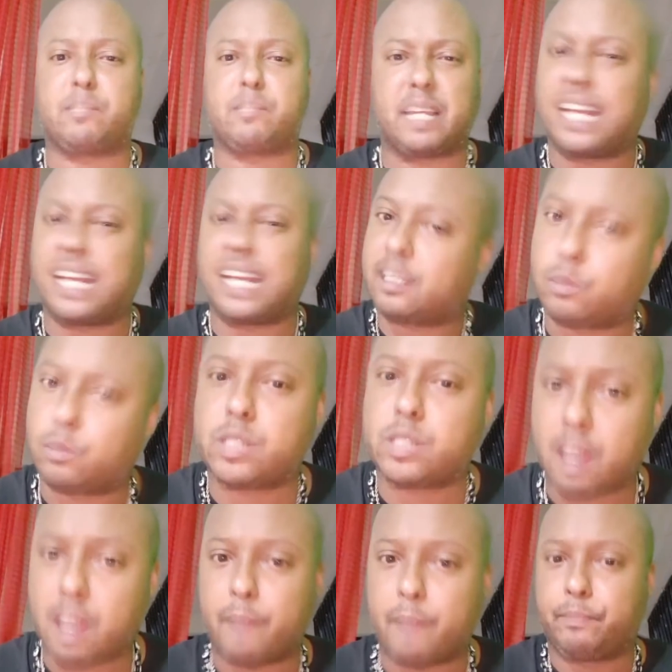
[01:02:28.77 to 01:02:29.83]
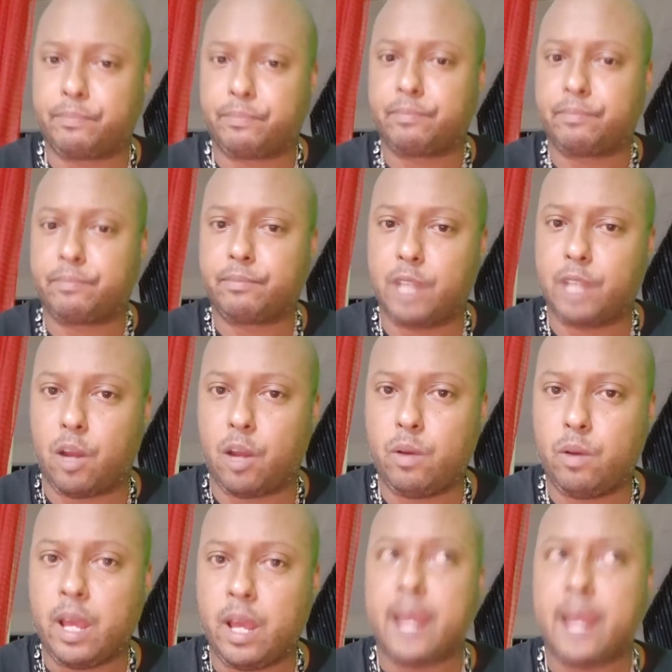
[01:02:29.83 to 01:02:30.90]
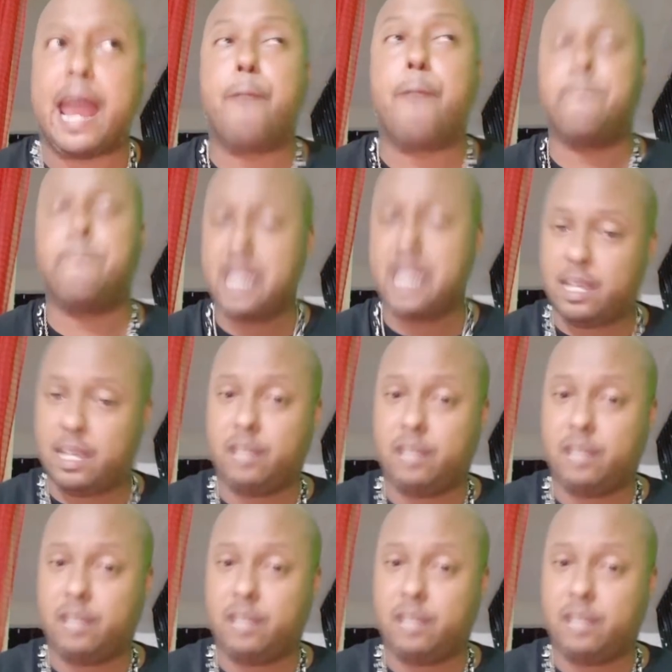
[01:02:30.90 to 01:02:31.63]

like, "What's up?" You know. Now me,